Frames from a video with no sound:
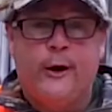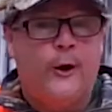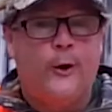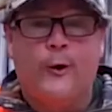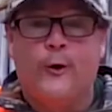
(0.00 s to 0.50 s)

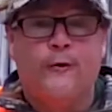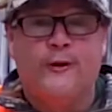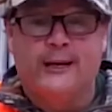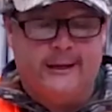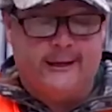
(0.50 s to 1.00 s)
all
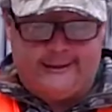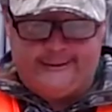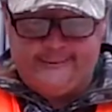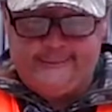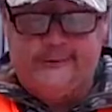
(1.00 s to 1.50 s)
over the
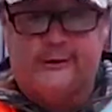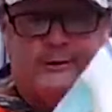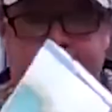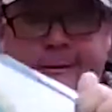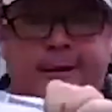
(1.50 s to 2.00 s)
yard.
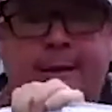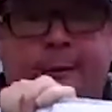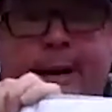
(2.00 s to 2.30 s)
Look, he